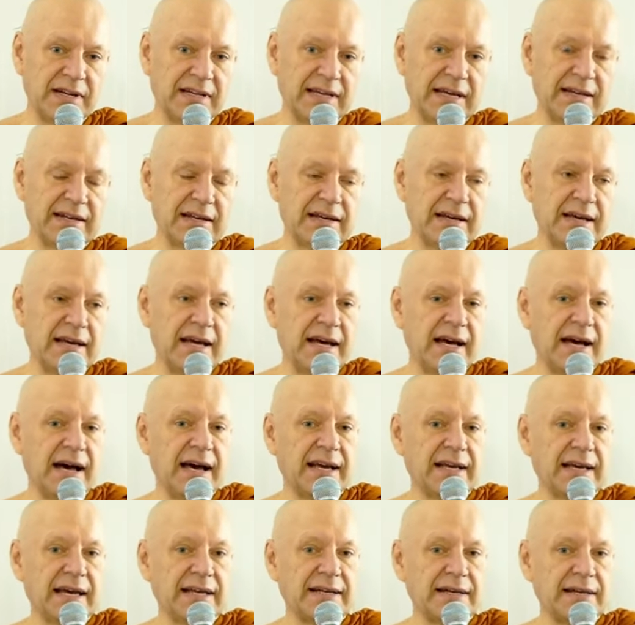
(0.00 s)
And I
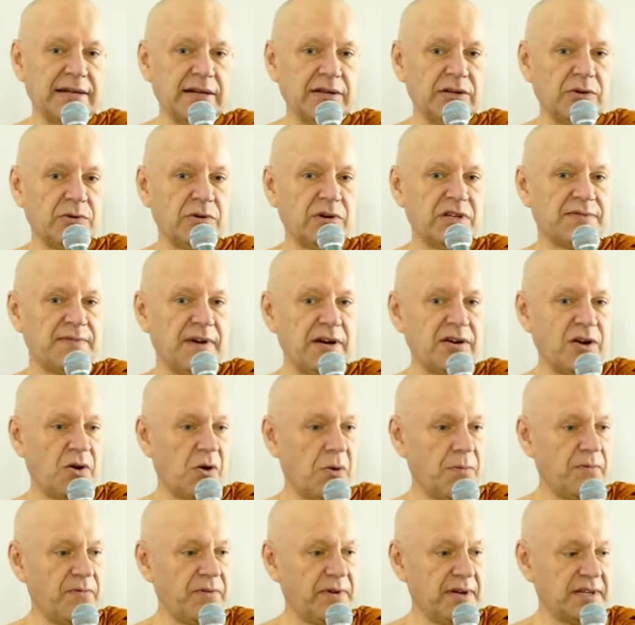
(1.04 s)
can, you know, it's very
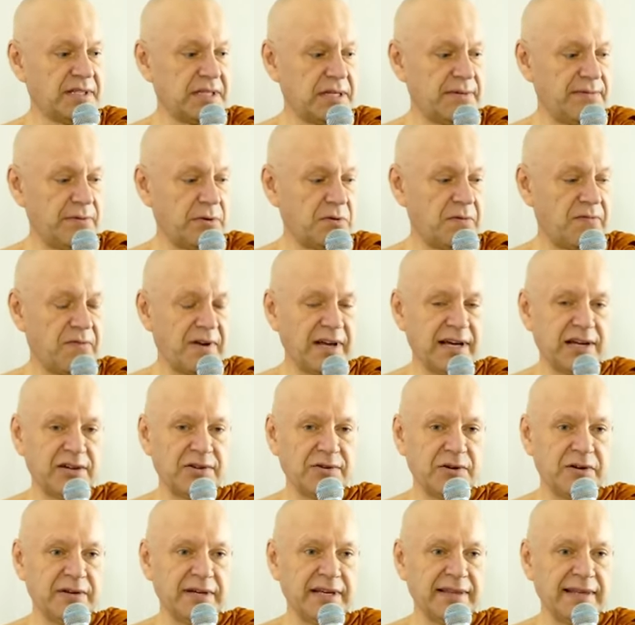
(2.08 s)
obvious if you reflect
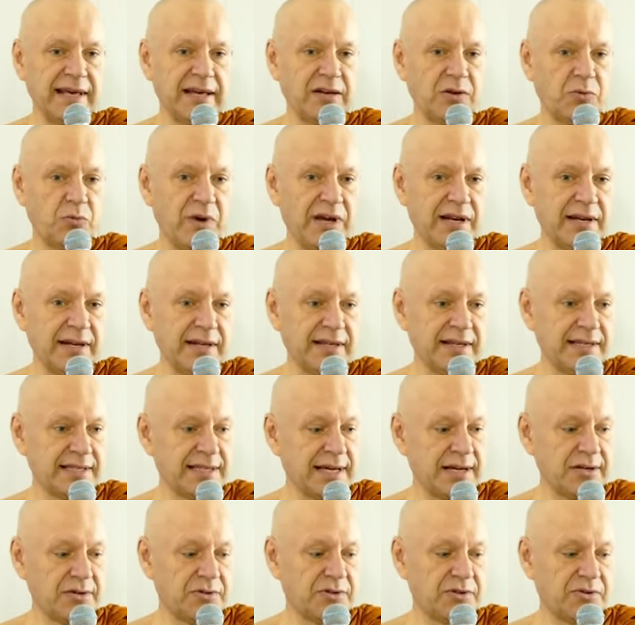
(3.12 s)
on it that when the
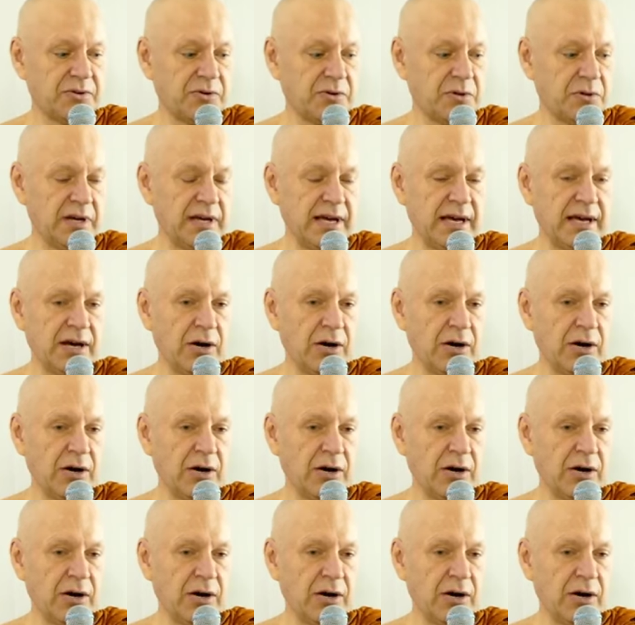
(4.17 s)
sensual